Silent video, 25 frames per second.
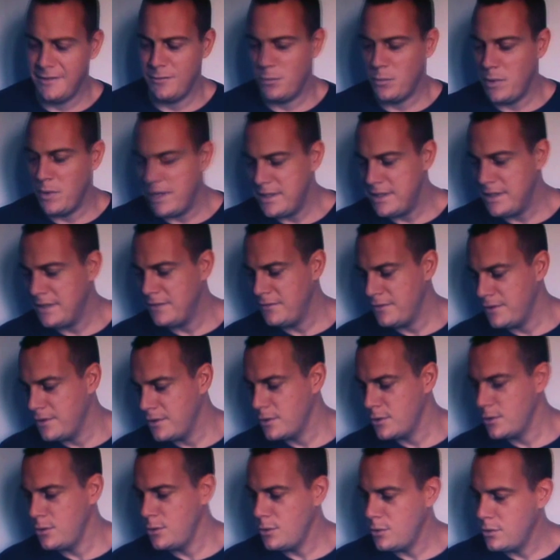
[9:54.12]
Waiting for
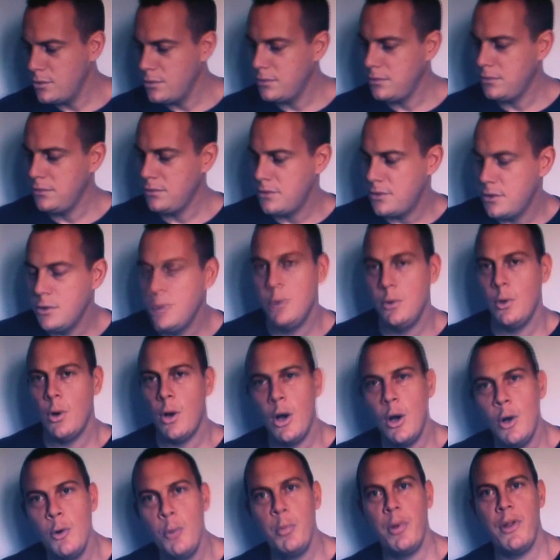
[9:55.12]
Google to
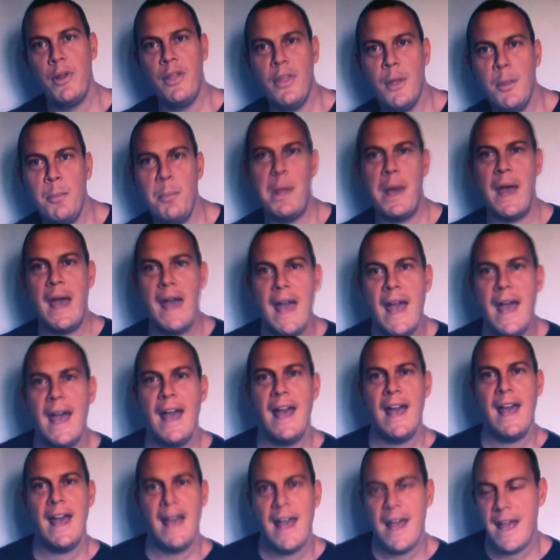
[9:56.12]
open
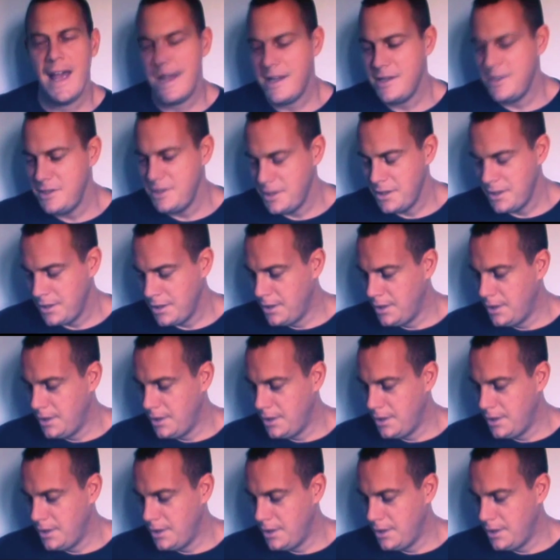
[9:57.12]
the page.